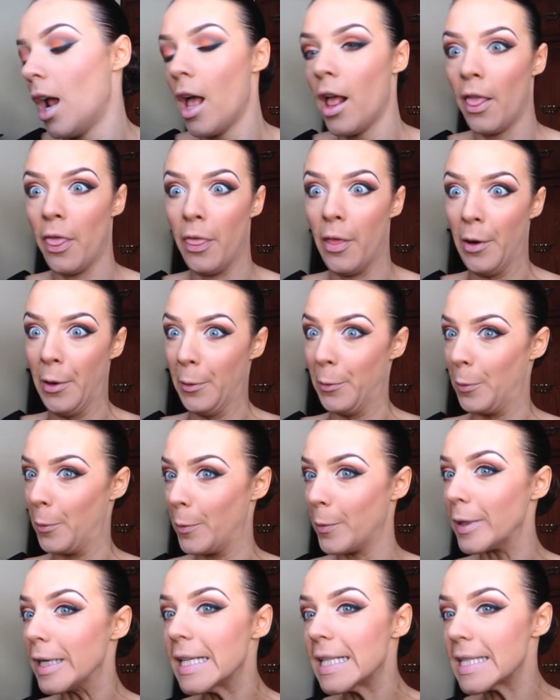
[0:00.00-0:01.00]
The
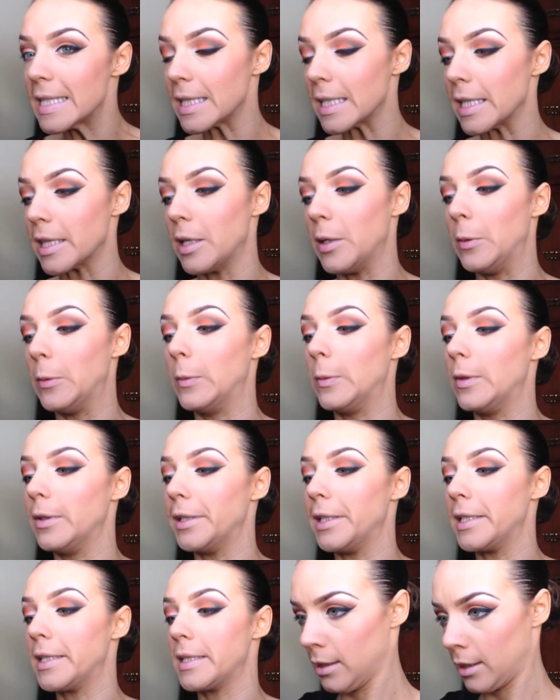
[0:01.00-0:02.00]
waste of the
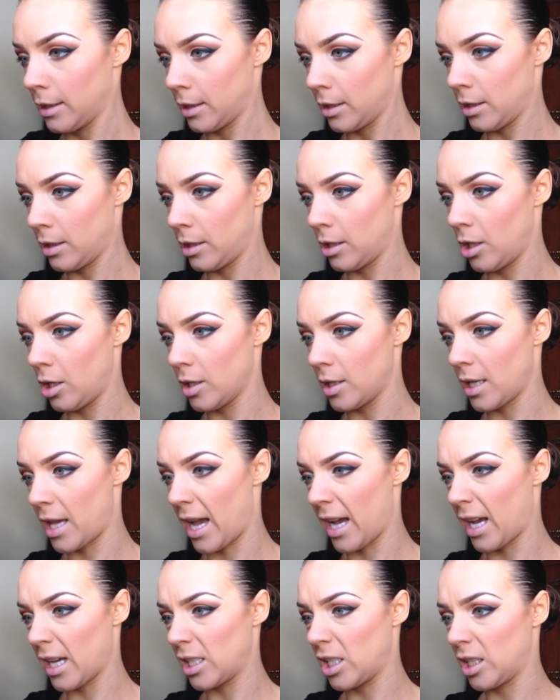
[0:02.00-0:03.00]
waste. Use
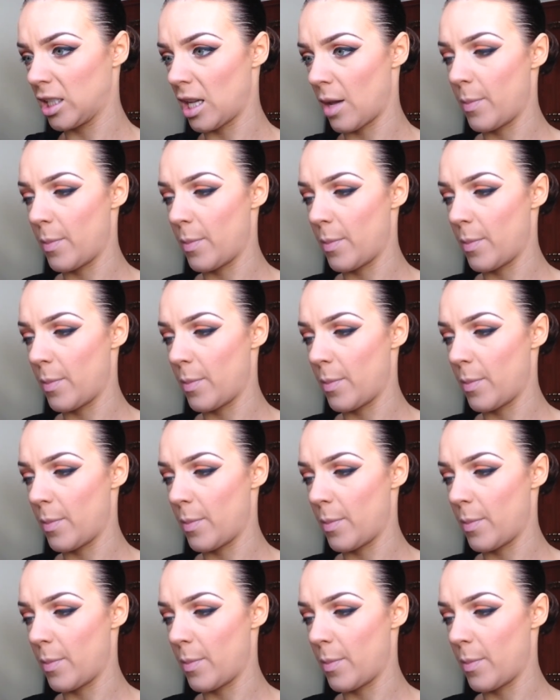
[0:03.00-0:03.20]
like just a